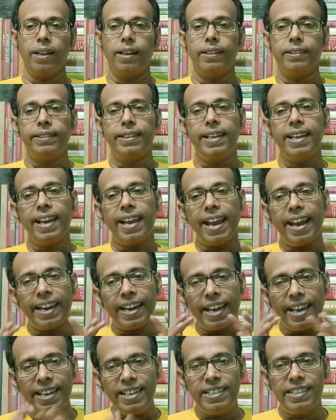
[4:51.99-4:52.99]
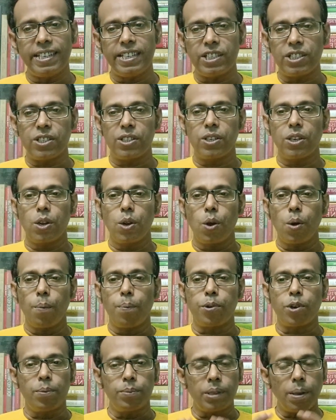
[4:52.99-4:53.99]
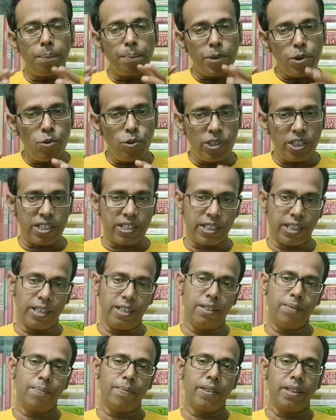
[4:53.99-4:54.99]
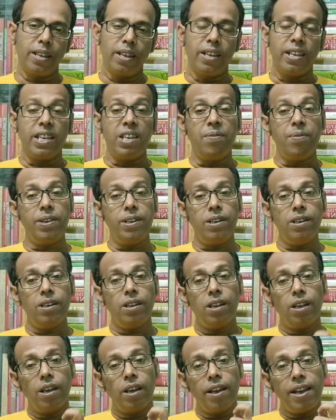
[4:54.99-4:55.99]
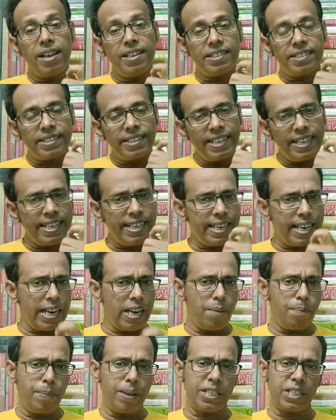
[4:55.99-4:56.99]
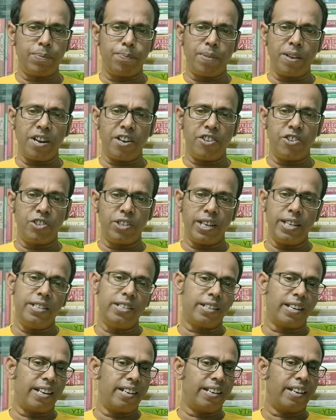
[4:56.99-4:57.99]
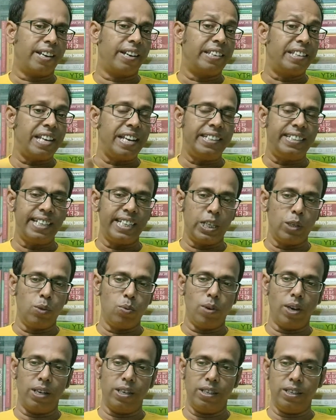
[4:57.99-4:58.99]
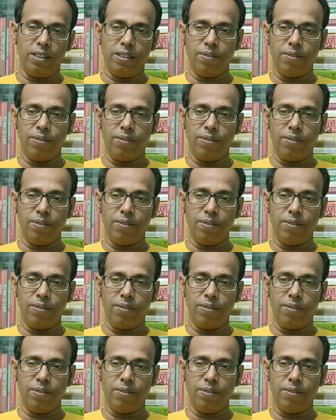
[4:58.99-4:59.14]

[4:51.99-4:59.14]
They arise from the mutation. Even a single base pair change can create a new allele.